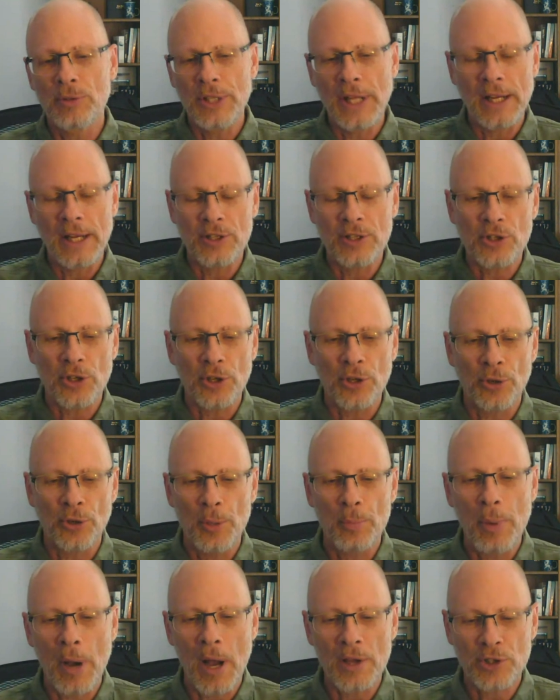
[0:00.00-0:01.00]
data
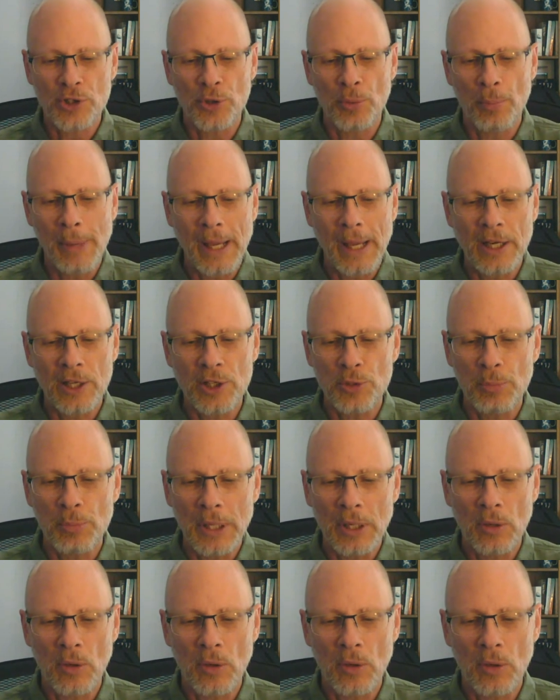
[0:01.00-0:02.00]
security posture management,